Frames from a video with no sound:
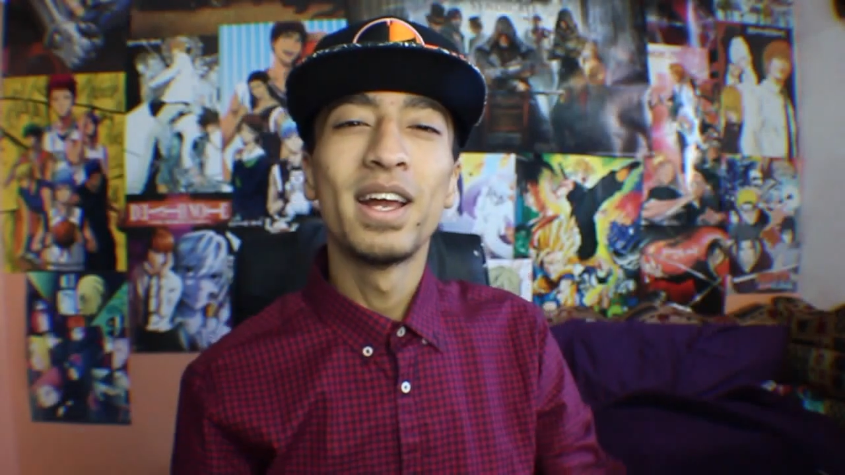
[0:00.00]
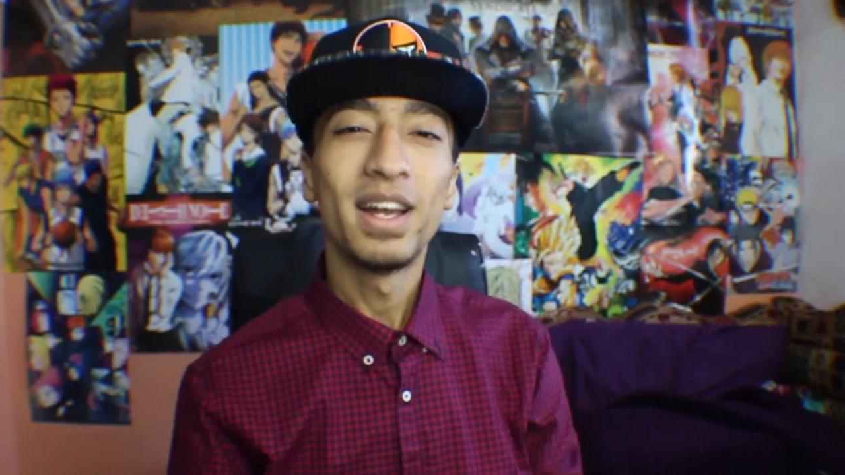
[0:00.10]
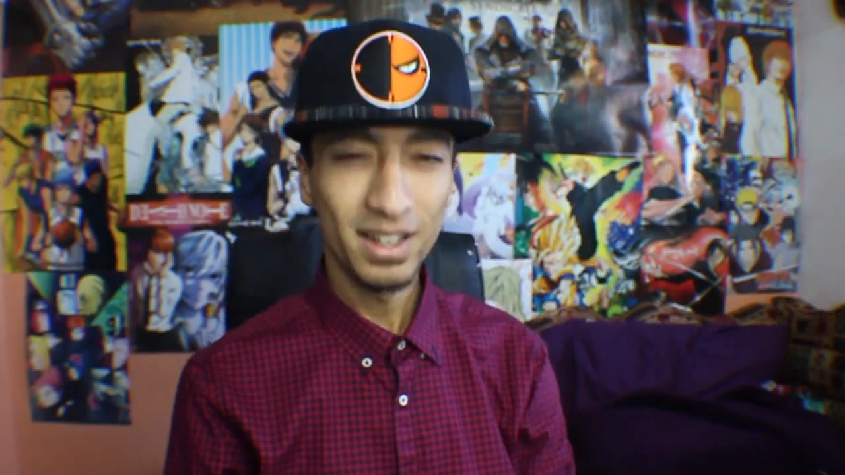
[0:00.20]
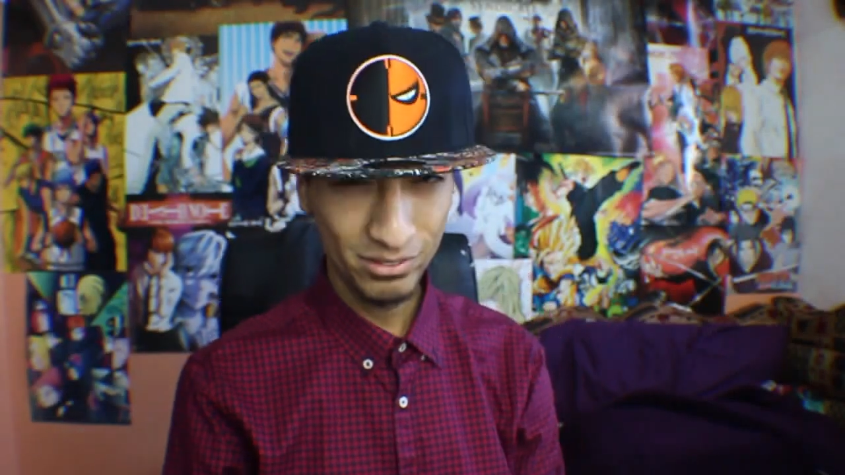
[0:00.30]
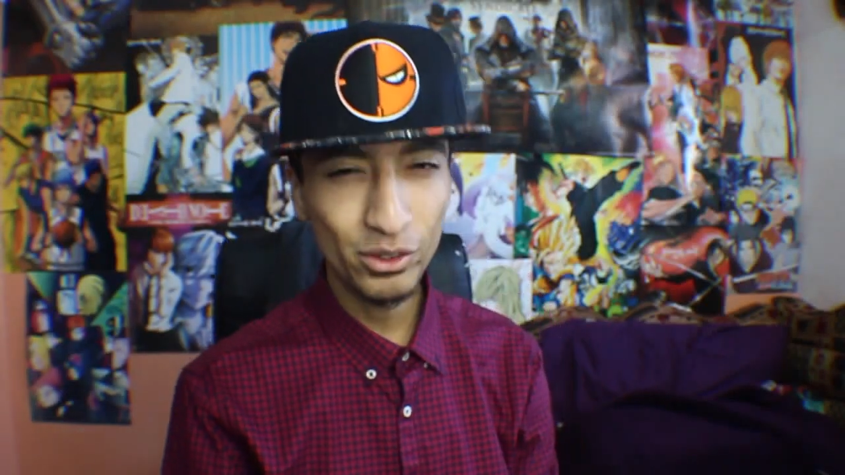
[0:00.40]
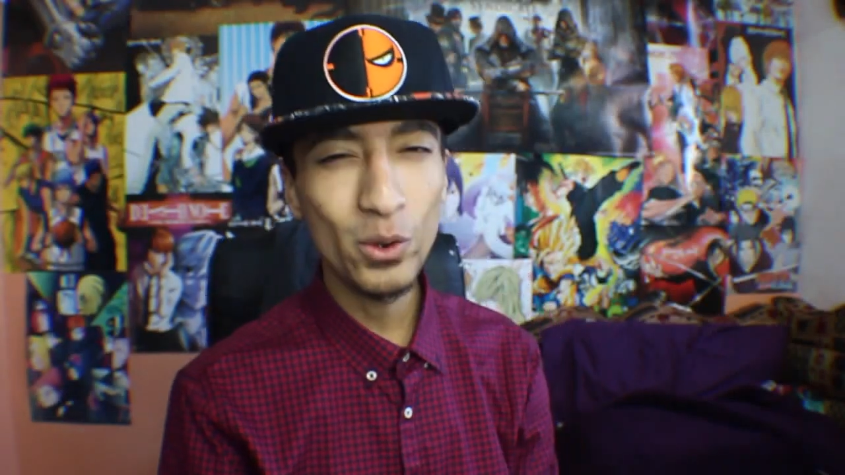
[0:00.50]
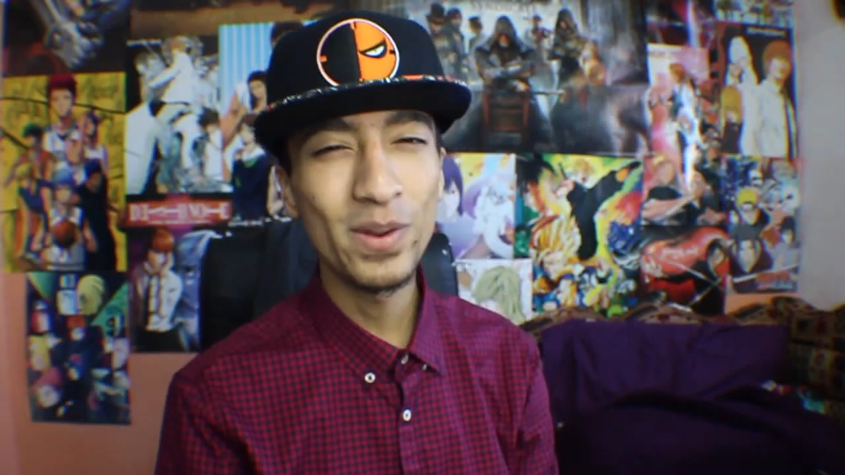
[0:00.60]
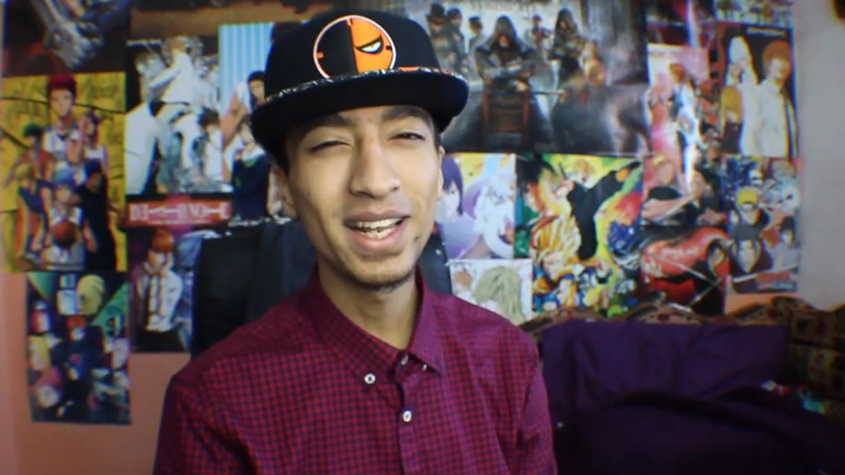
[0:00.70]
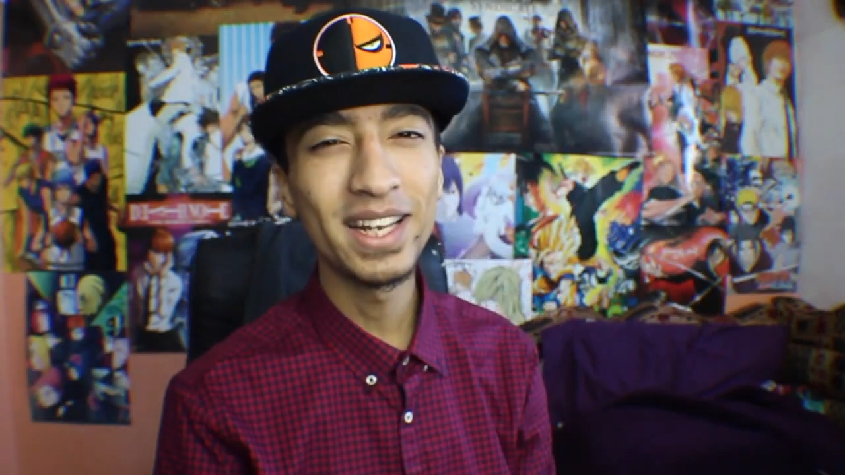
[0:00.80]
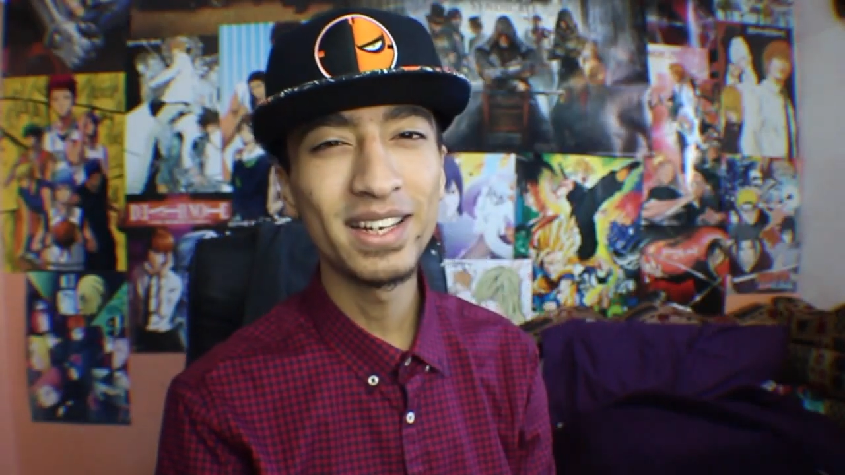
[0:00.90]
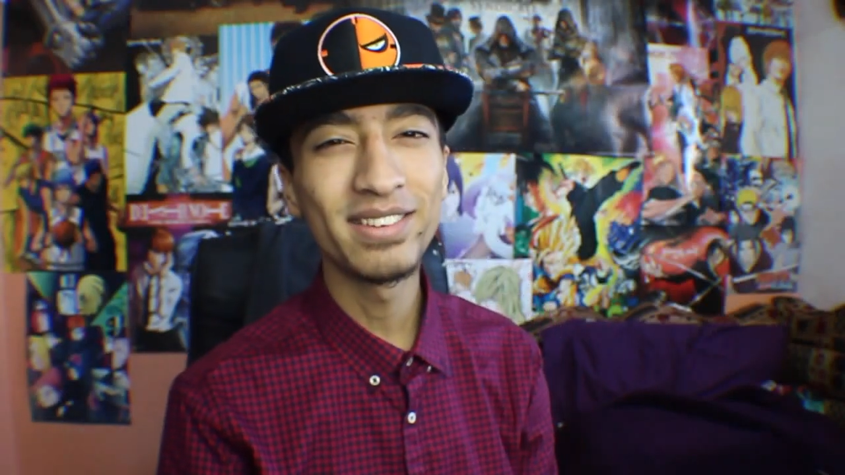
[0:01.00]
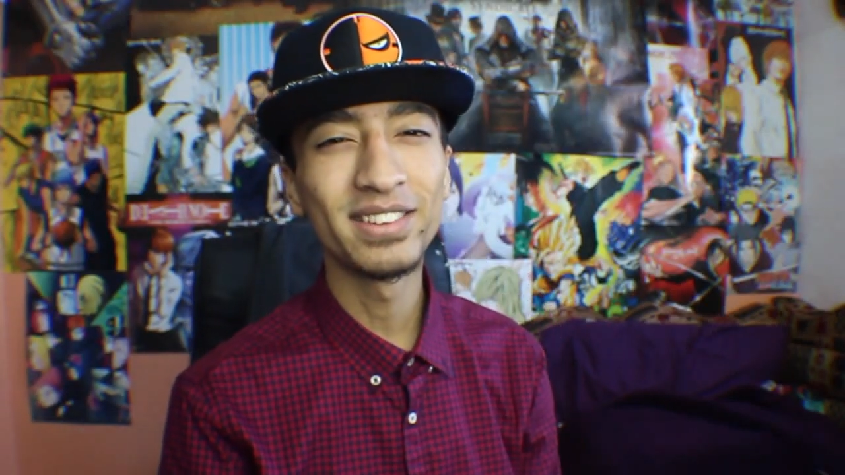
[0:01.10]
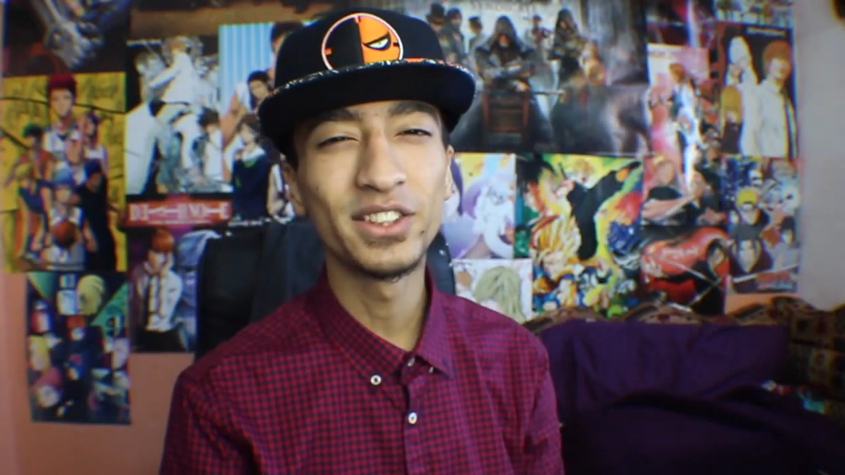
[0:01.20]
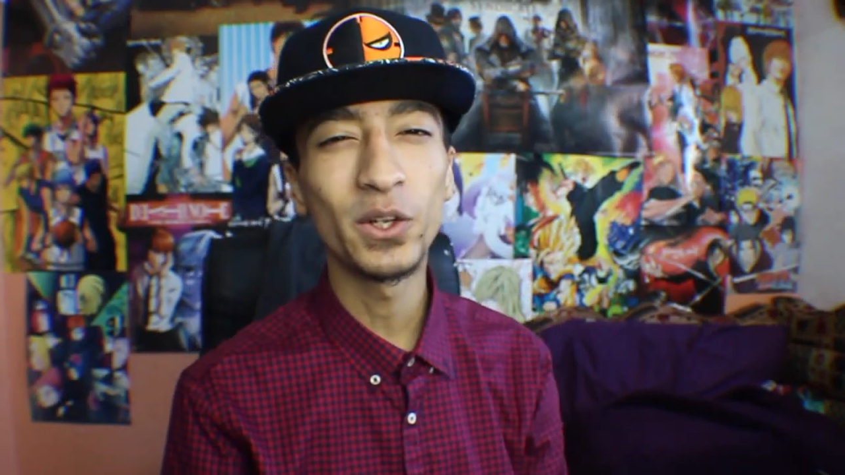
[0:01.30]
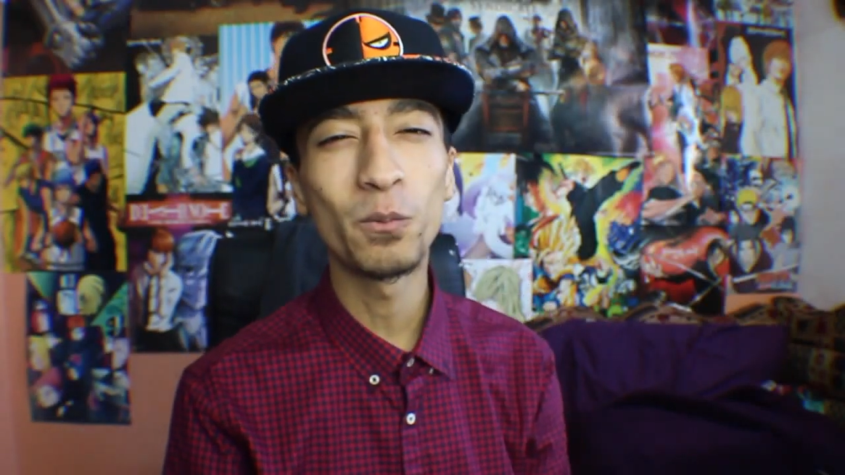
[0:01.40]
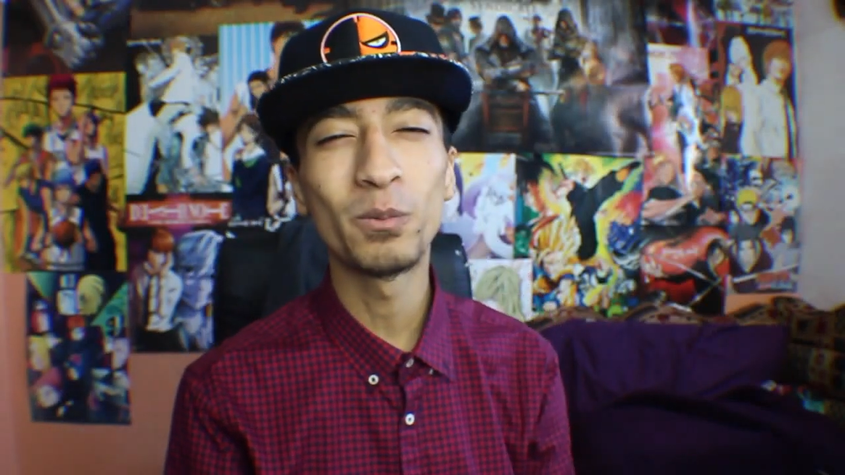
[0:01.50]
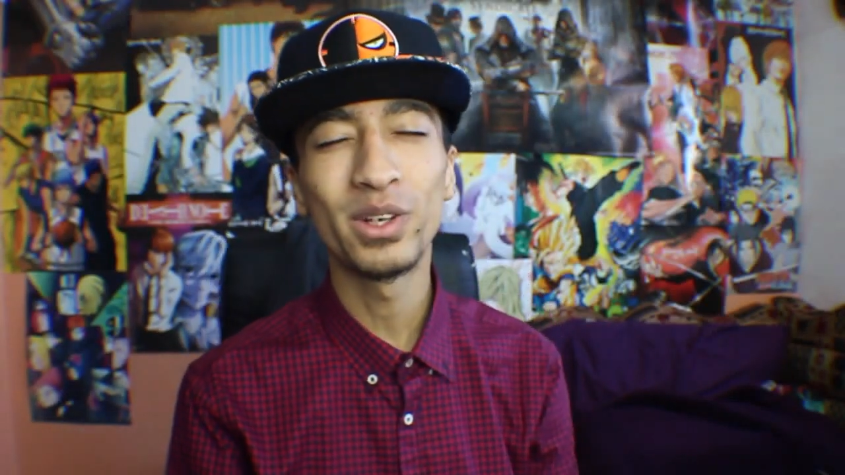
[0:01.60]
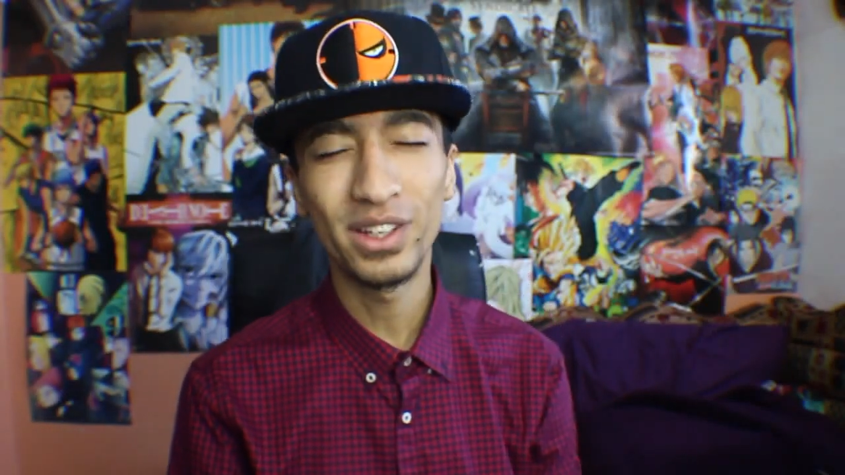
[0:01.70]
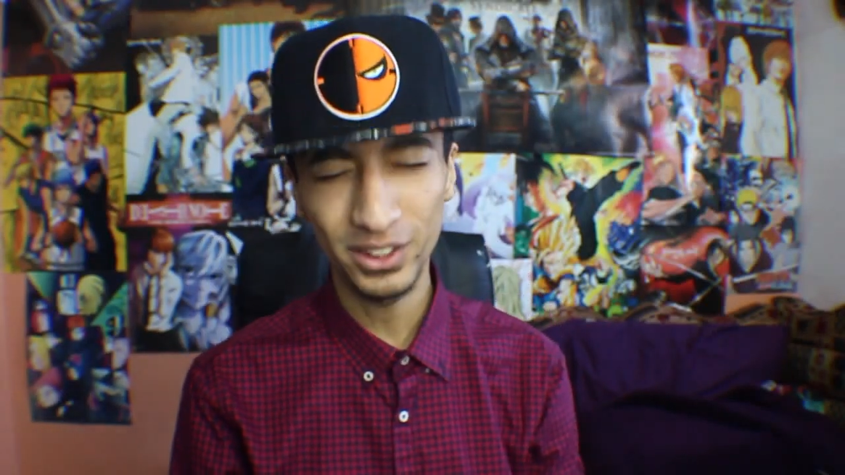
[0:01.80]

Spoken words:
How's it going, ladies and gentlemen?